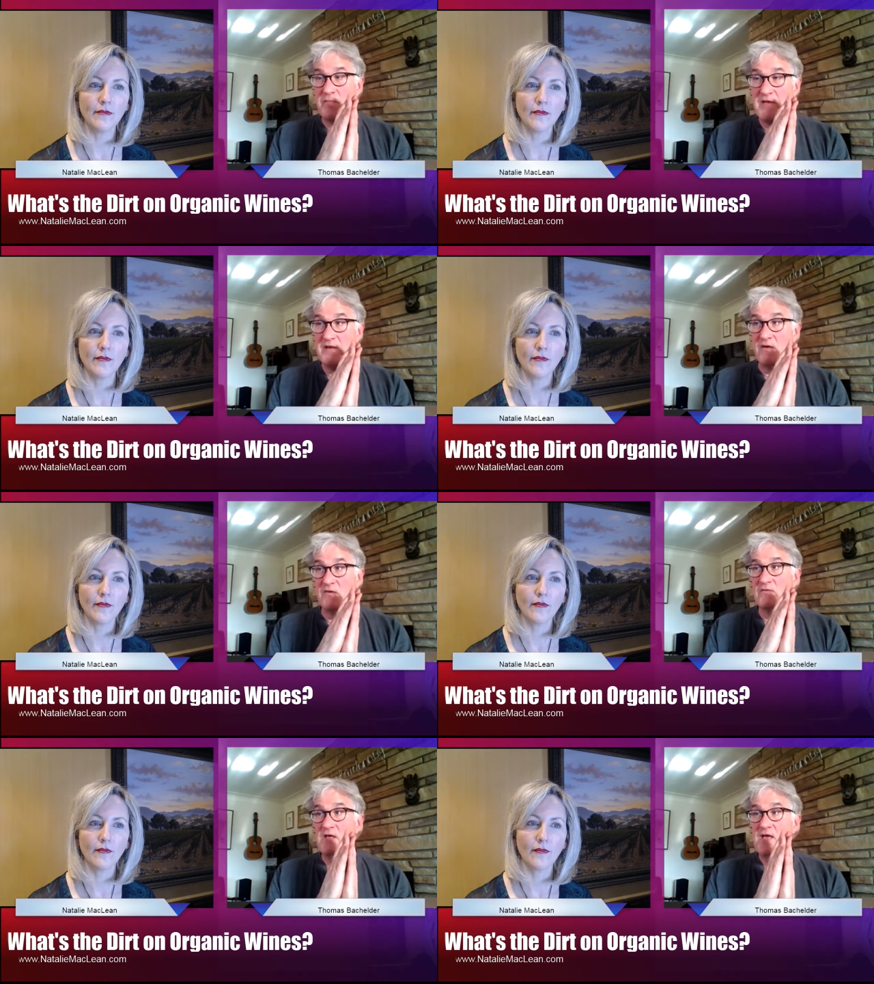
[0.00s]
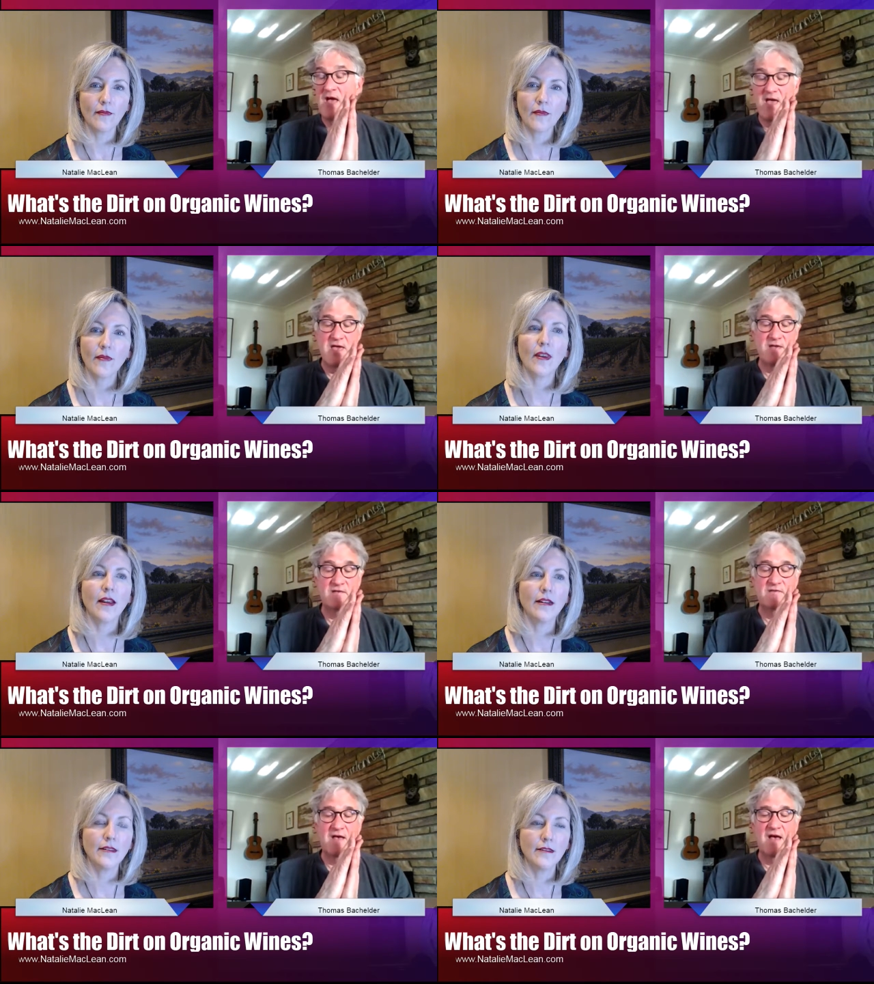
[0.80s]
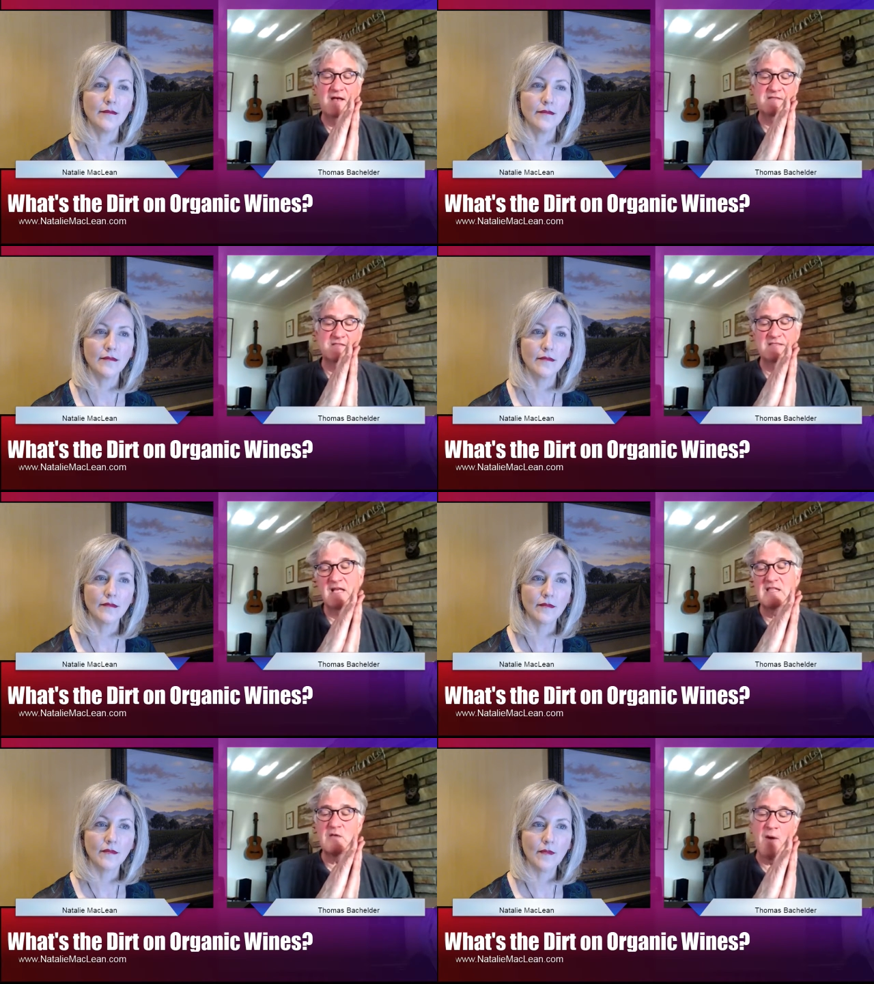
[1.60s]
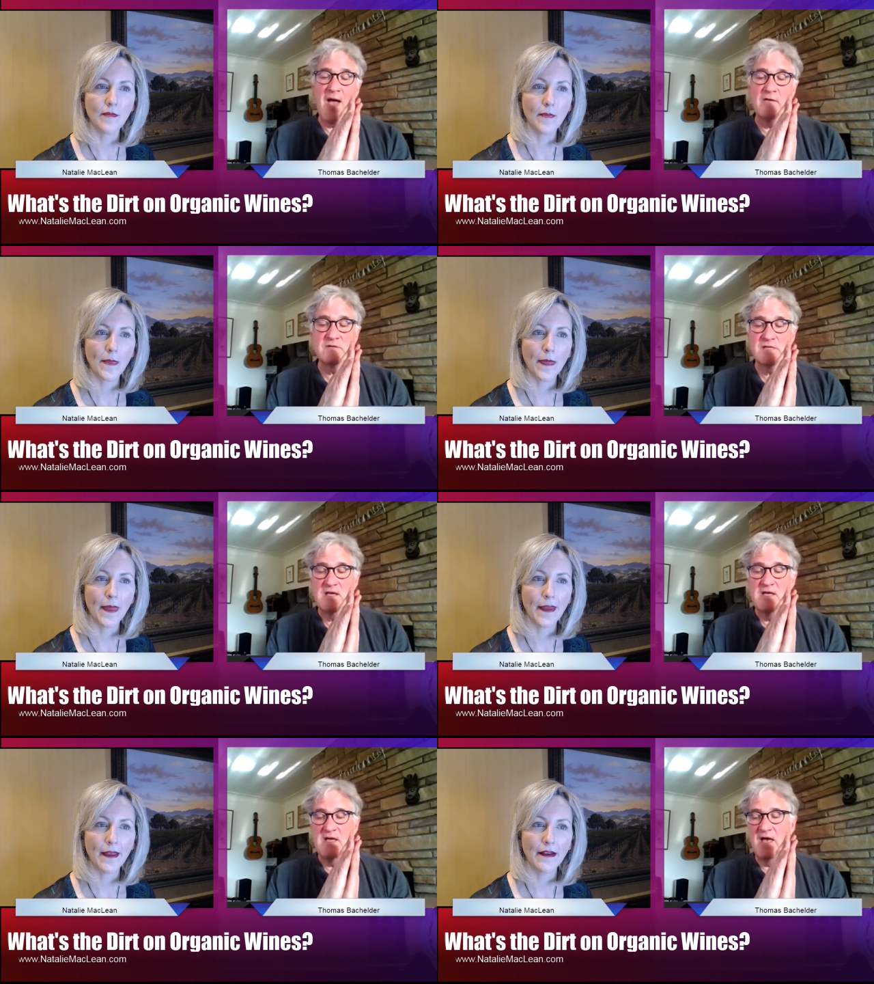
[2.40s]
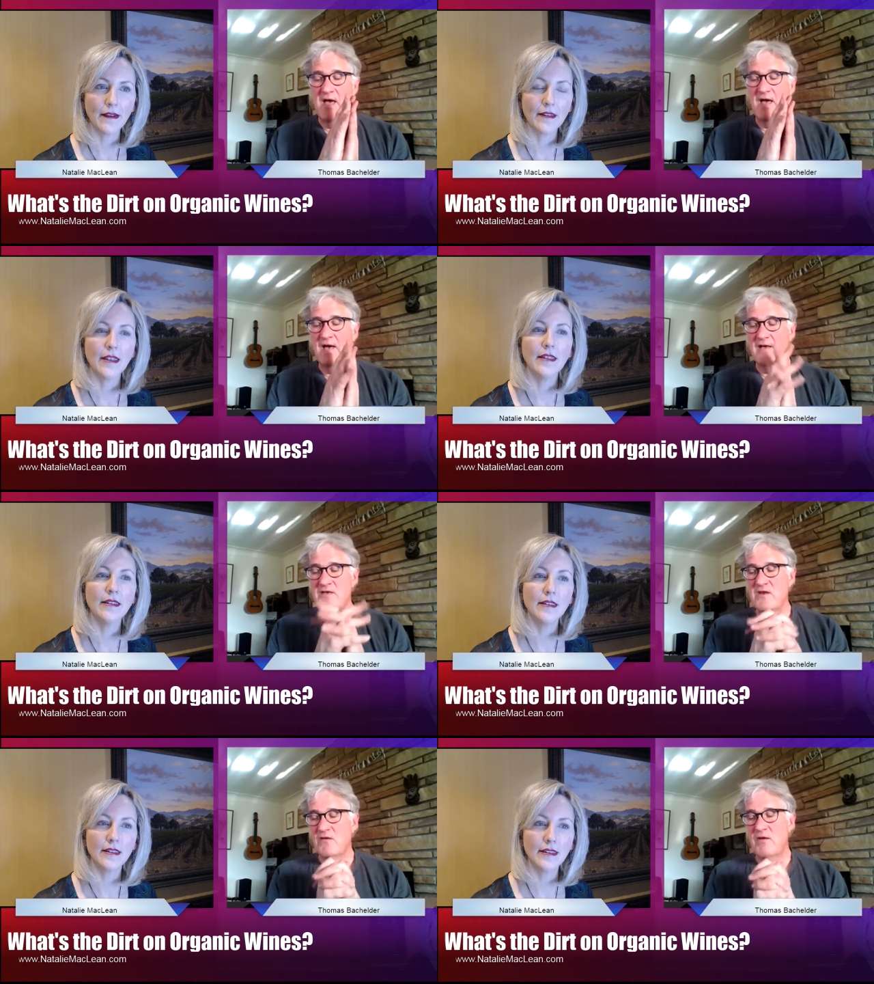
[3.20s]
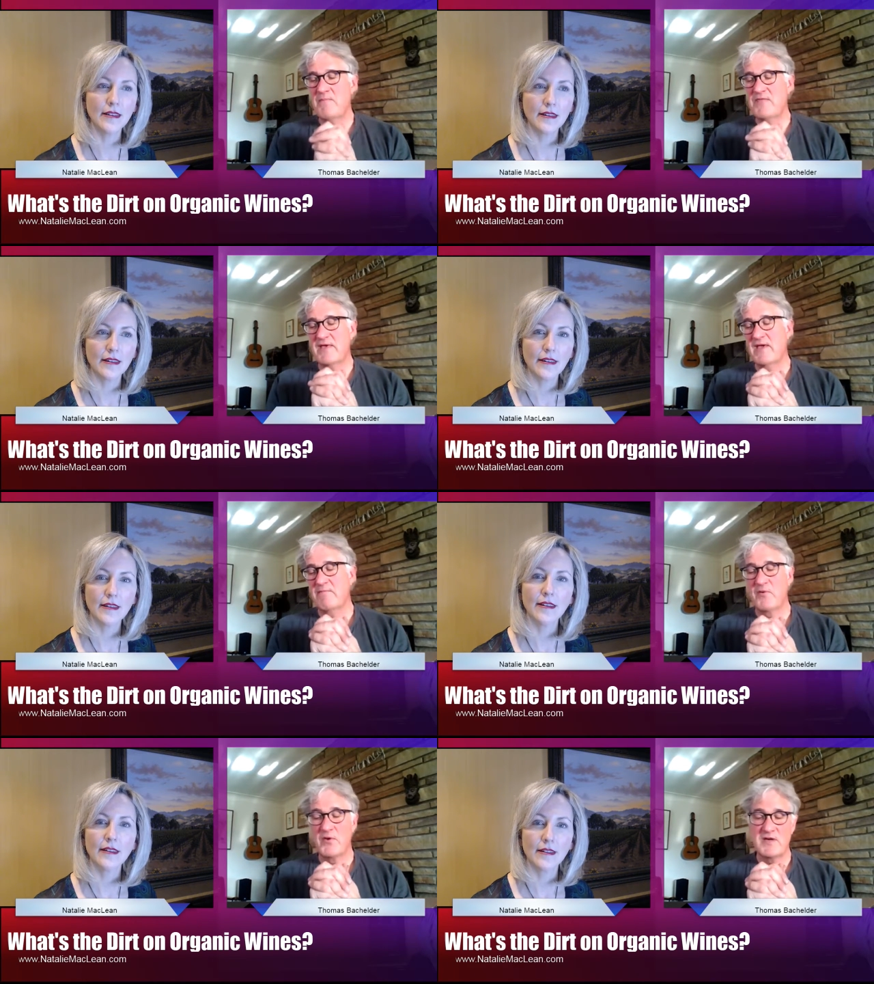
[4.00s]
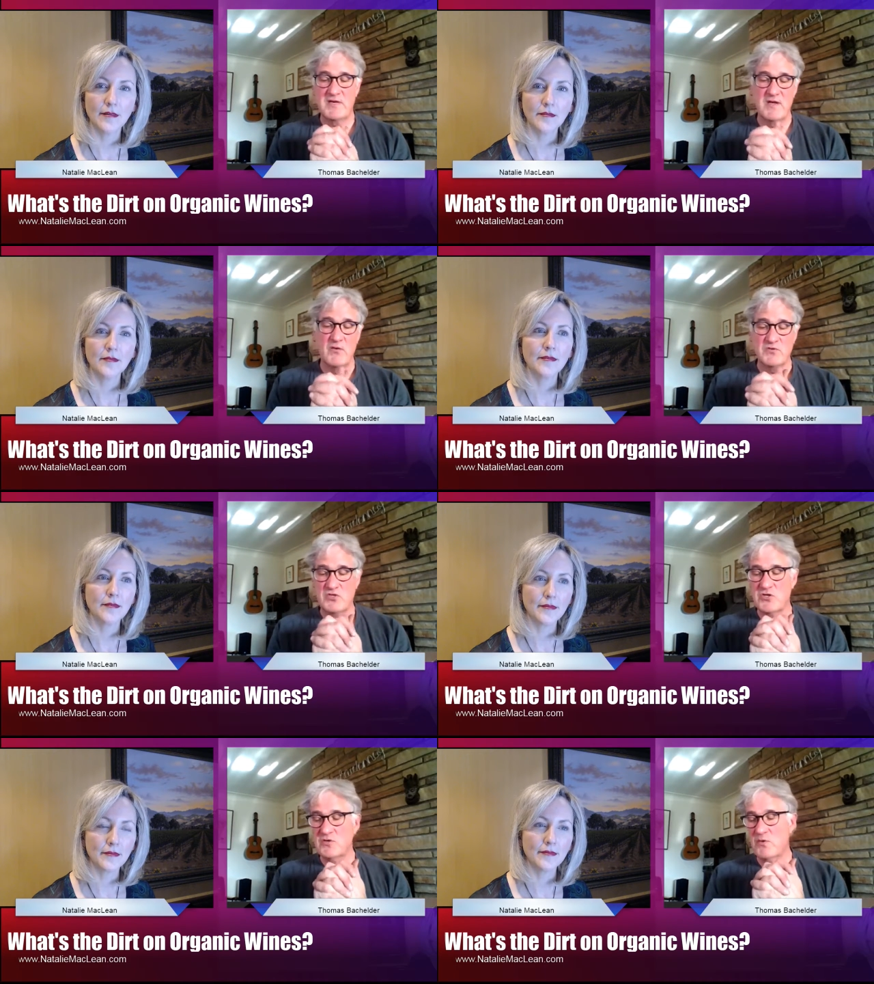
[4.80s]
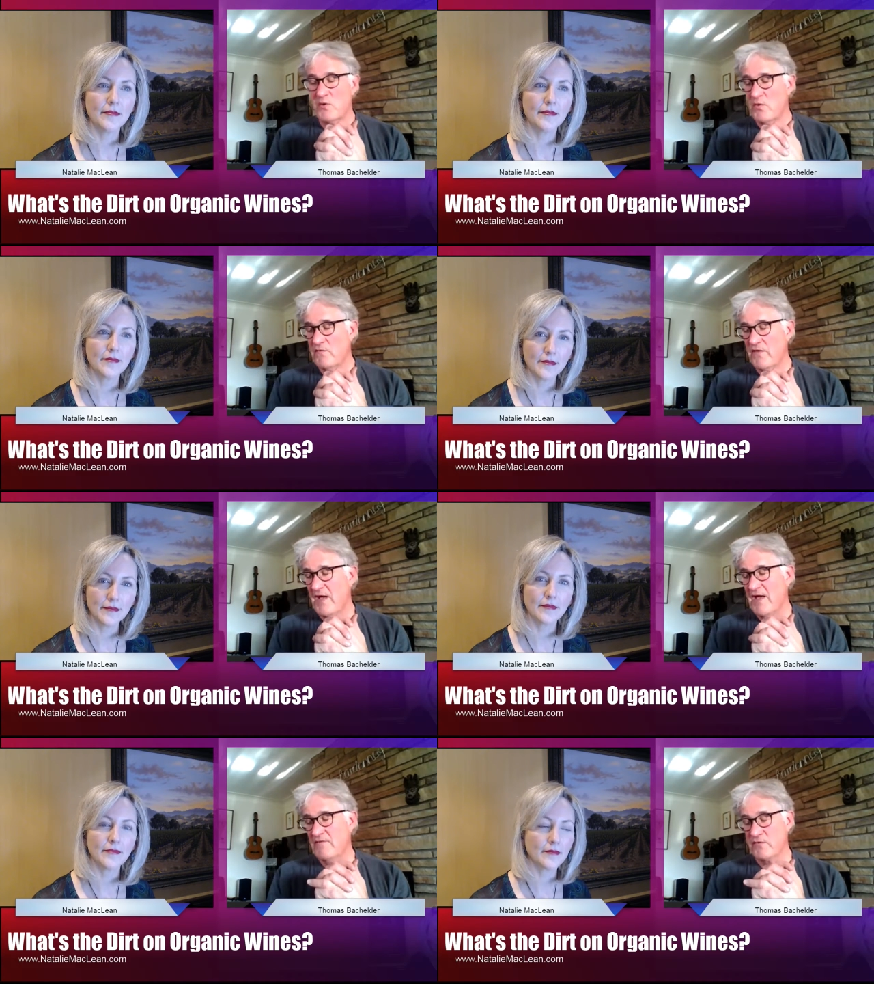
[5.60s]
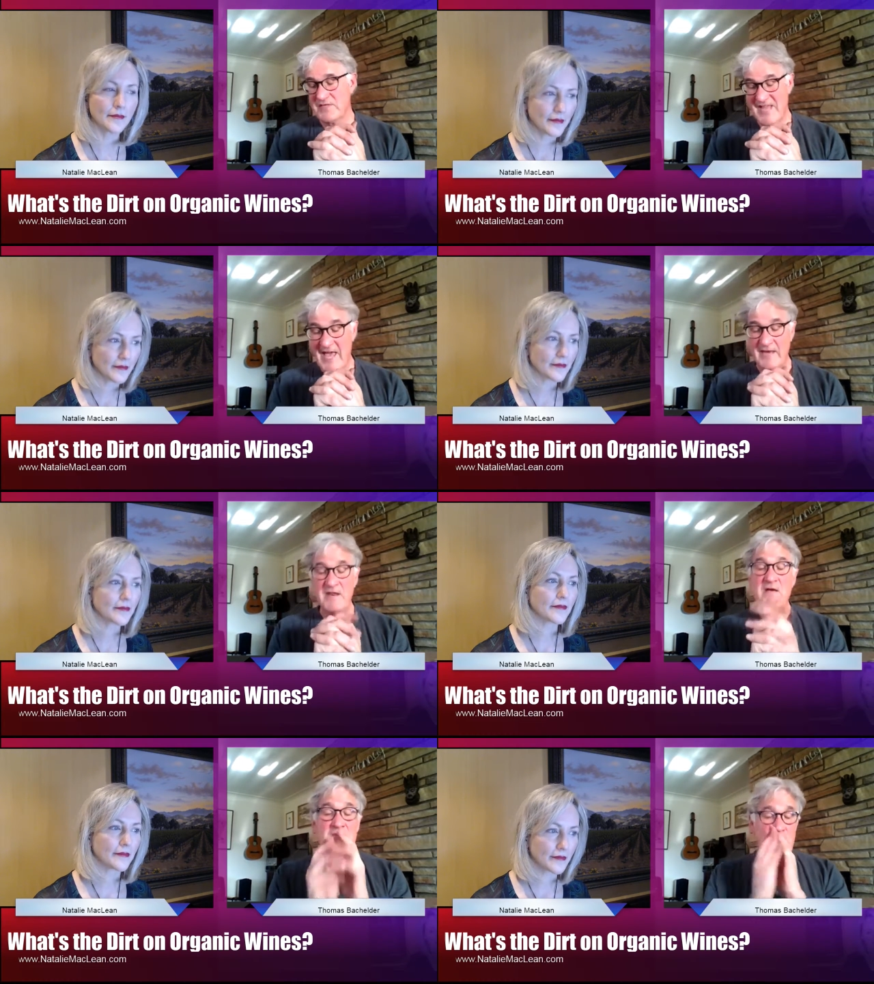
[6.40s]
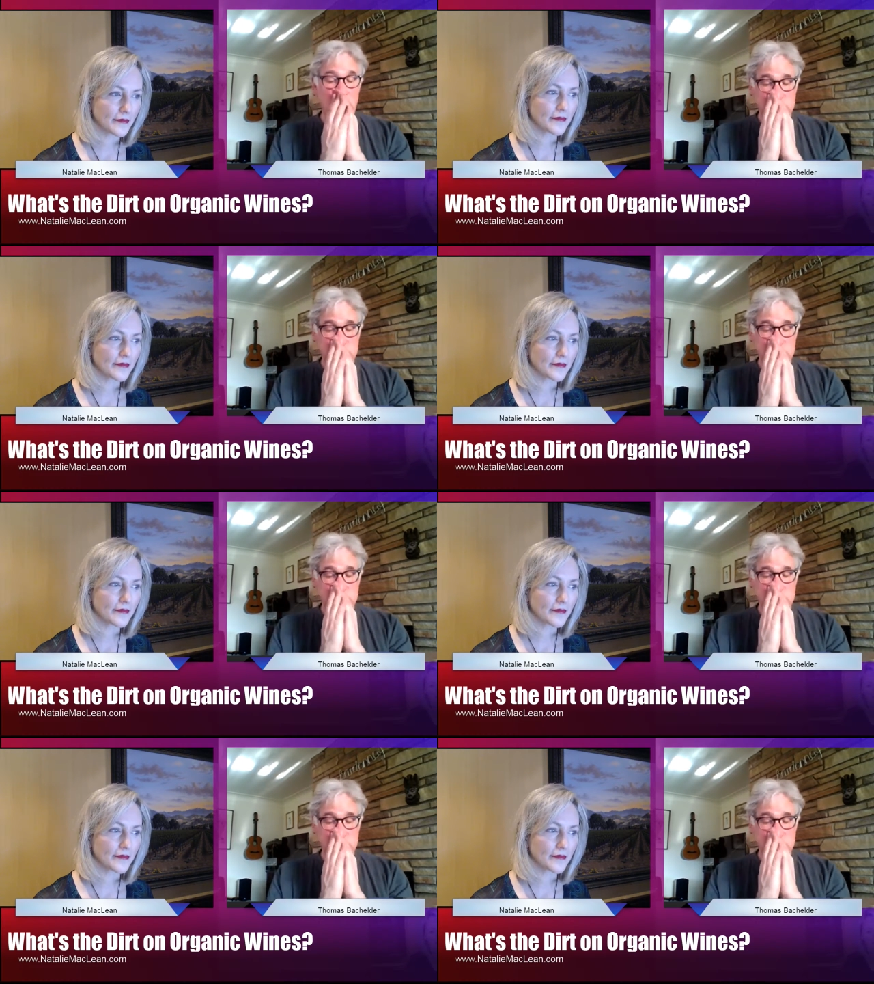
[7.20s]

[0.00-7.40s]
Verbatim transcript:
Speaker 1: for Pinot is uh, slightly round. Uh, you know, I'm thinking Burgundy 02 or 05 or 10.